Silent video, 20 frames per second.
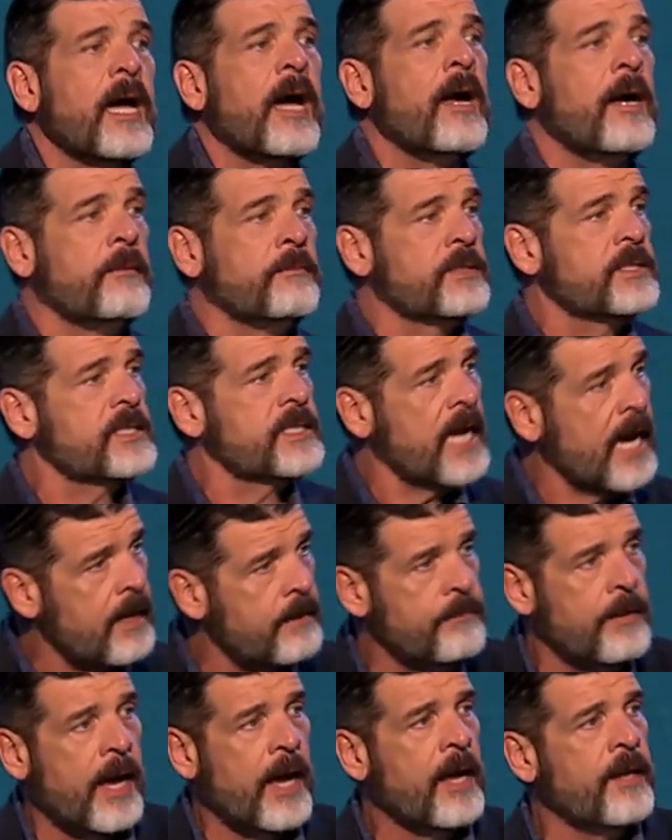times
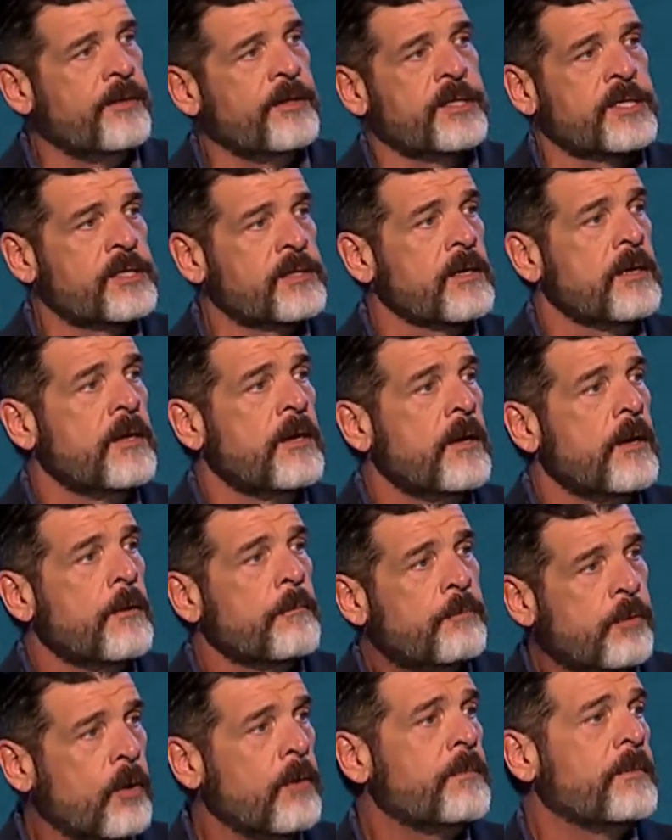standing behind this
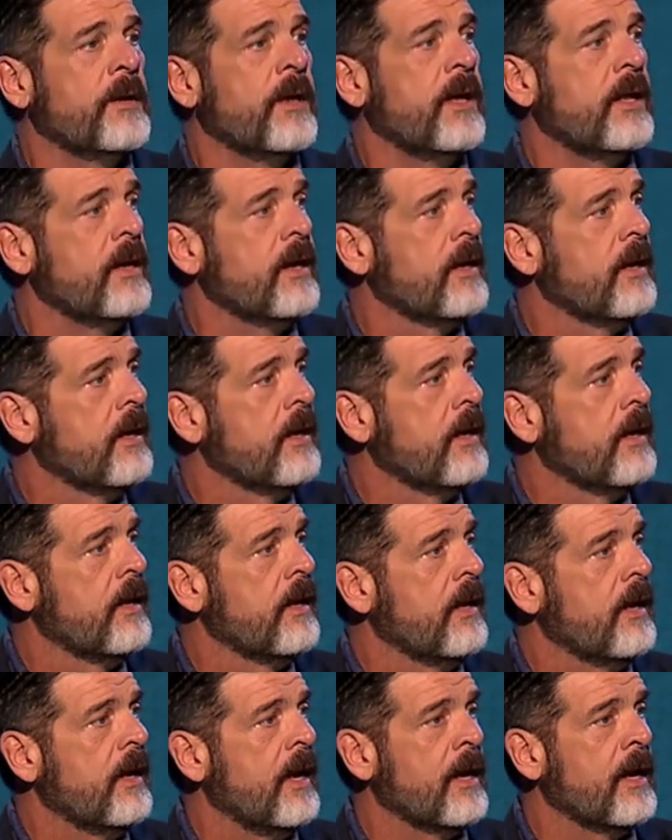pulpit
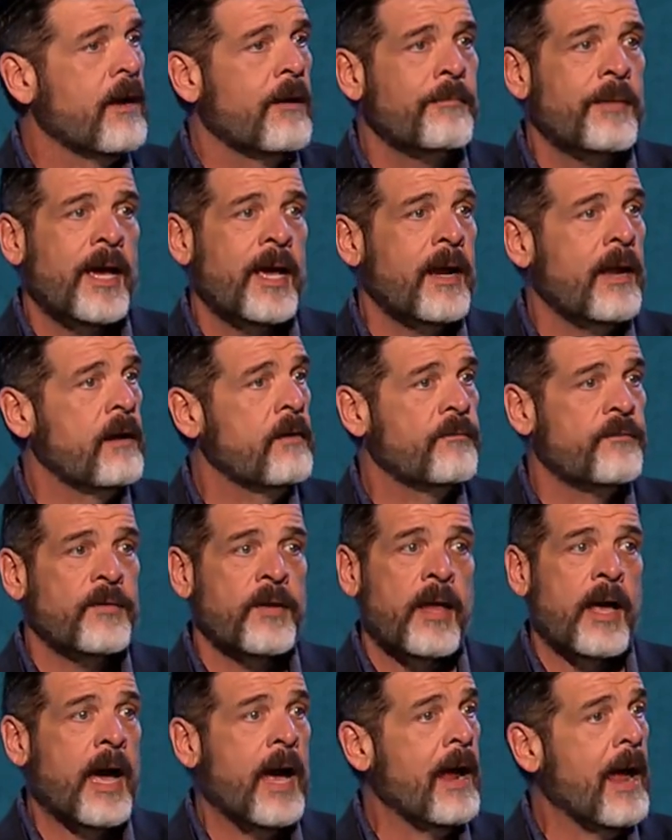and go, man,
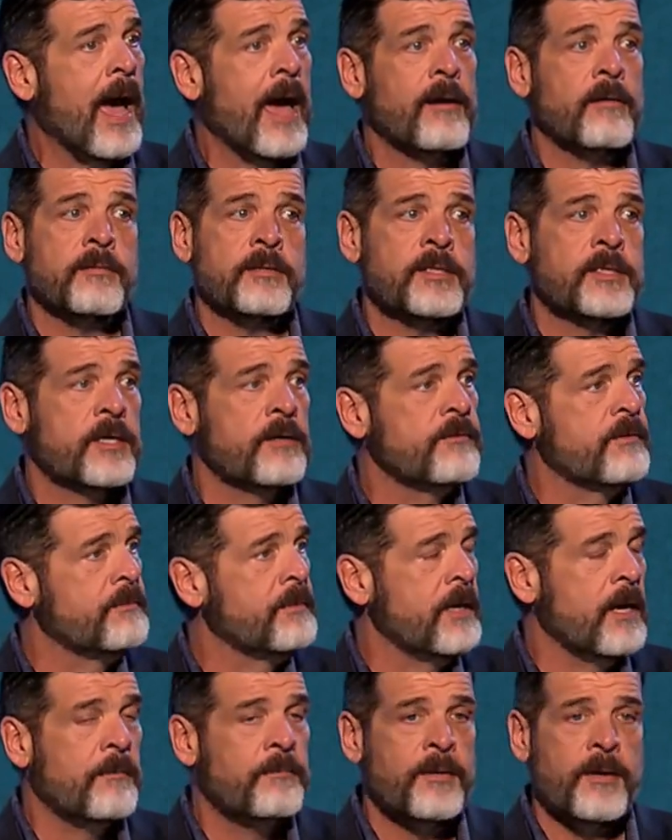I don't deserve to
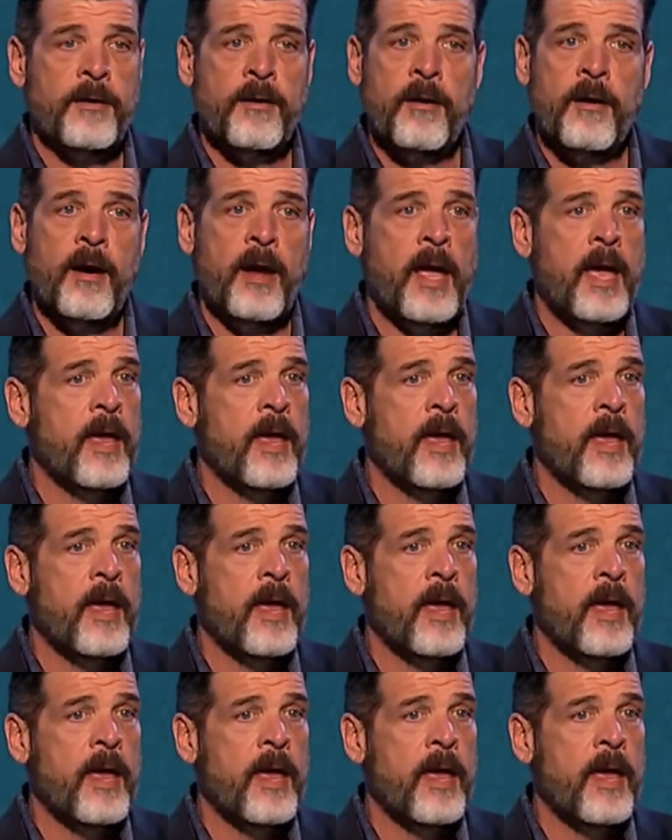be up here.